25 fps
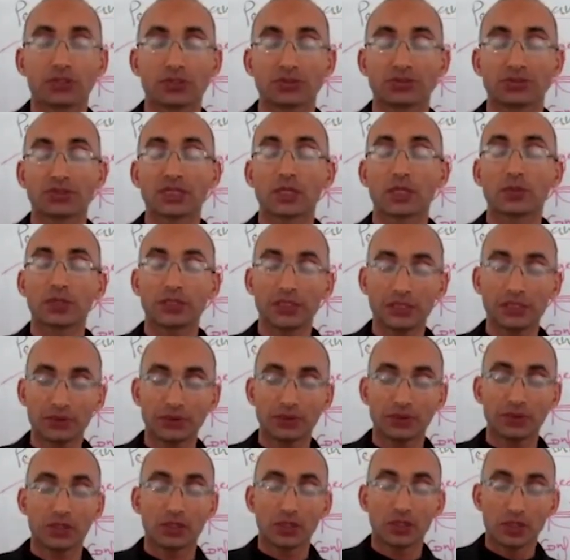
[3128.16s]
So
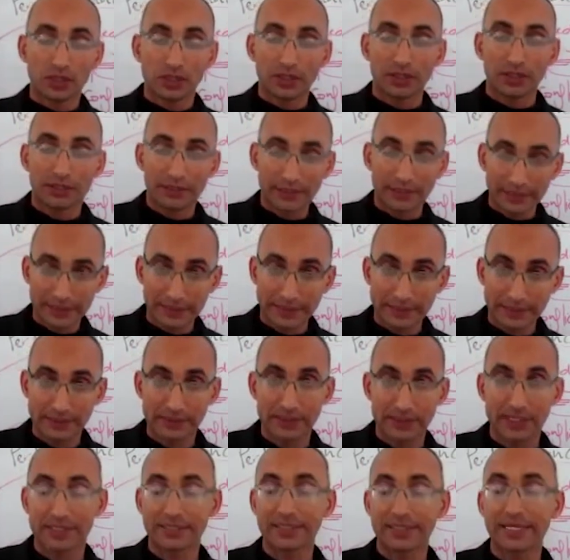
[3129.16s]
here
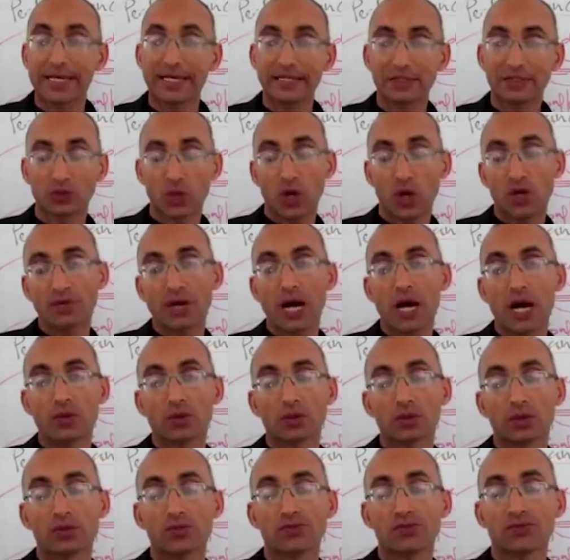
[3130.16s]
is the end of
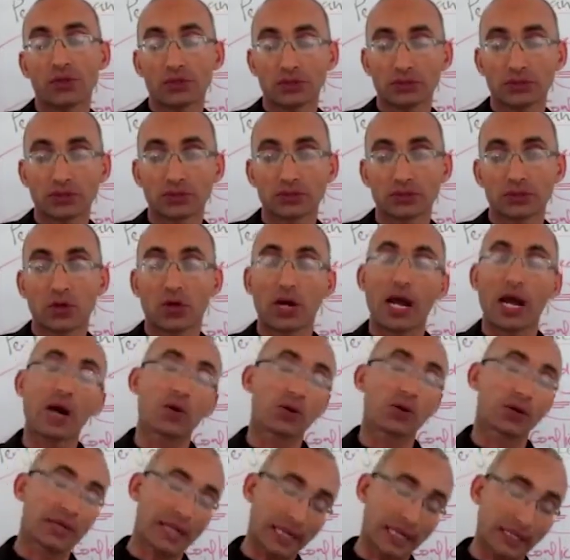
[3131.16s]
our
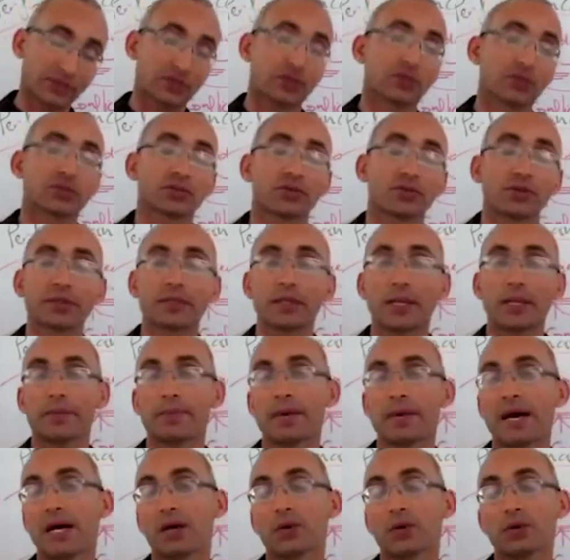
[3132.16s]
lecture,
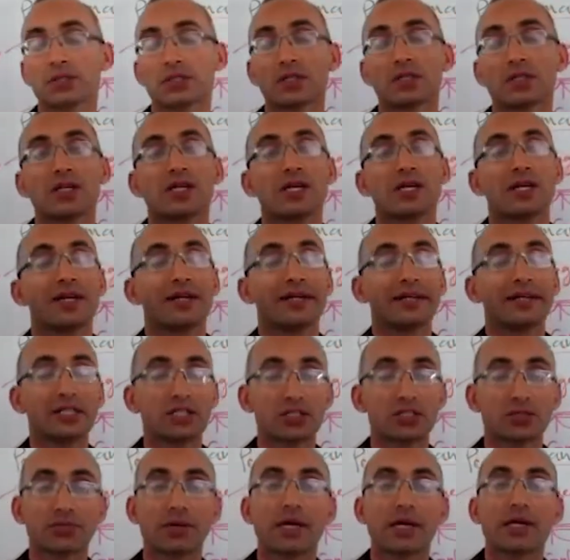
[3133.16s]
about
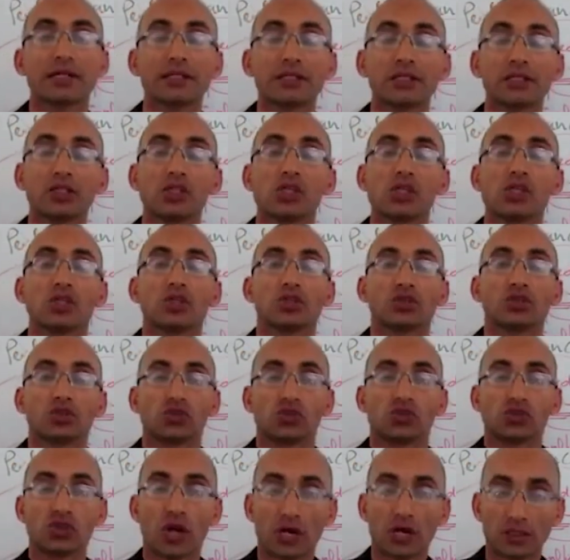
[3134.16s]
literary
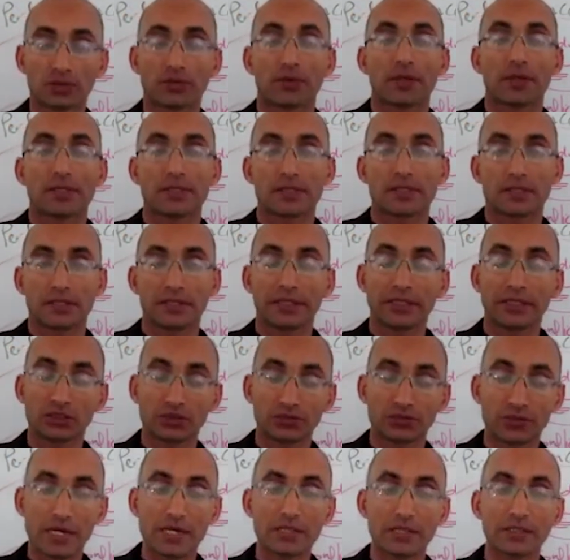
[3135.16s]
genres.
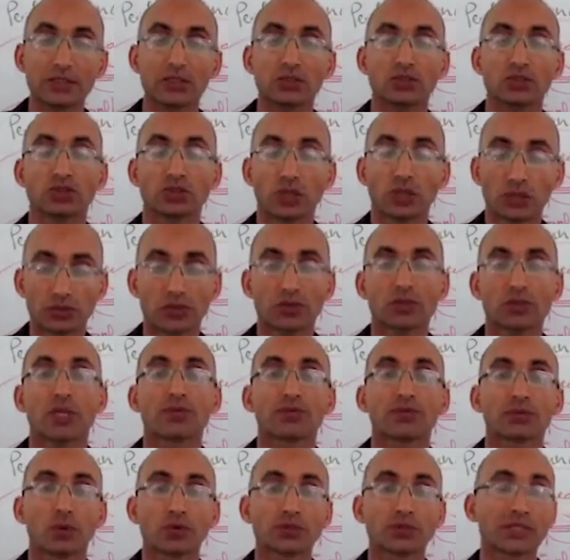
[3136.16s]

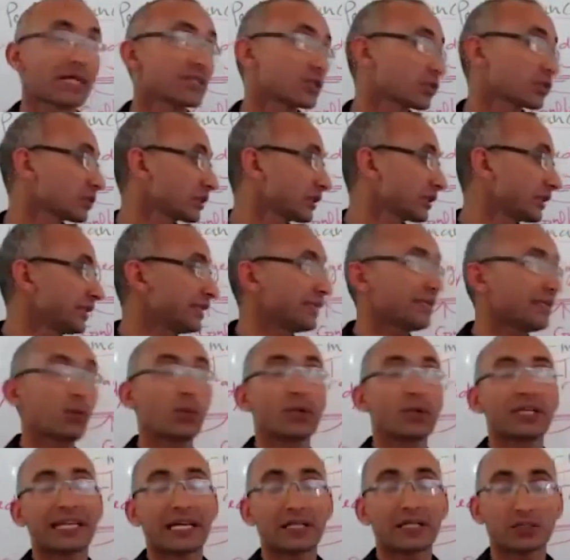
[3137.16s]
Of course, as you see here,
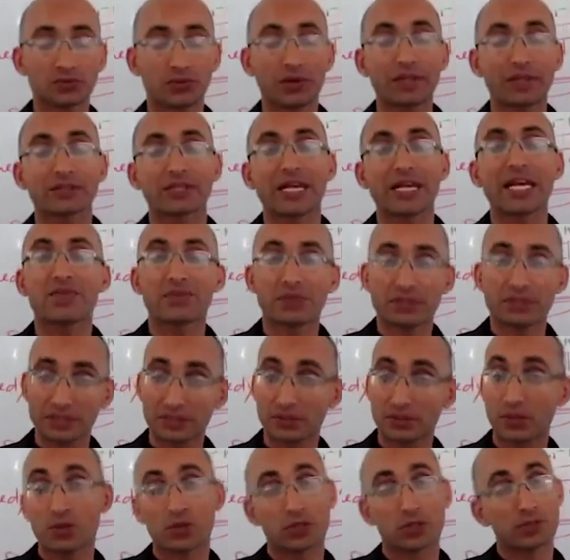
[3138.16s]
we can't write
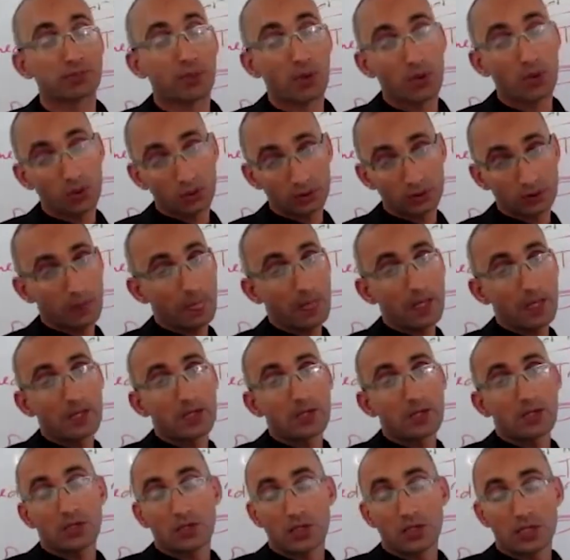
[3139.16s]
everything on the board,
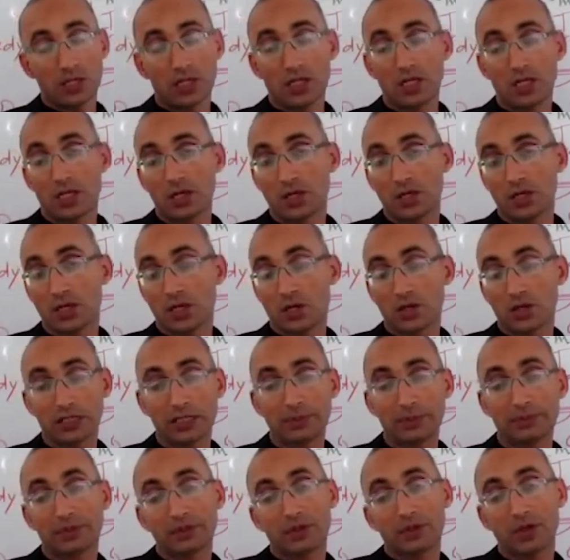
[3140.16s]

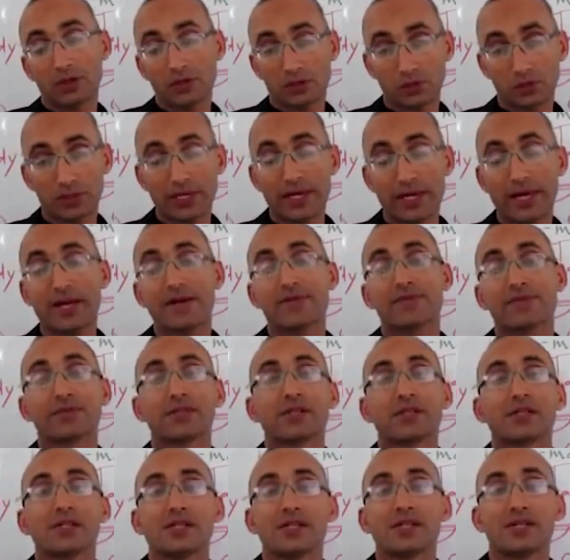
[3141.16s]
okay, because we
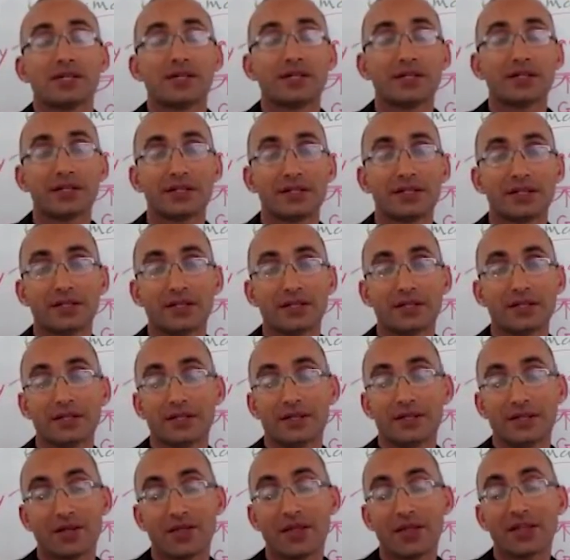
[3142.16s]
have
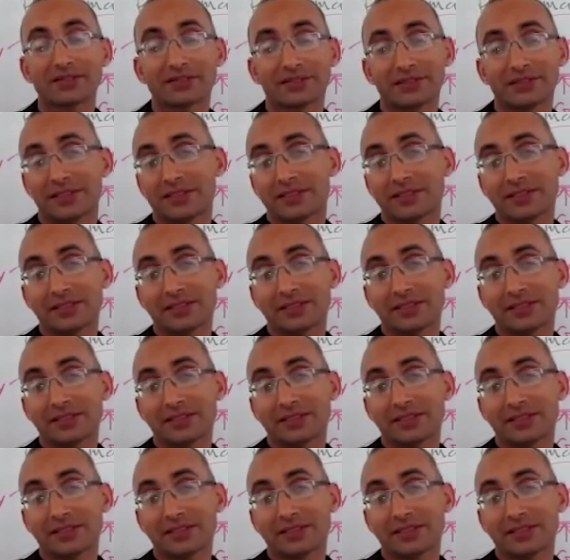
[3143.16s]
that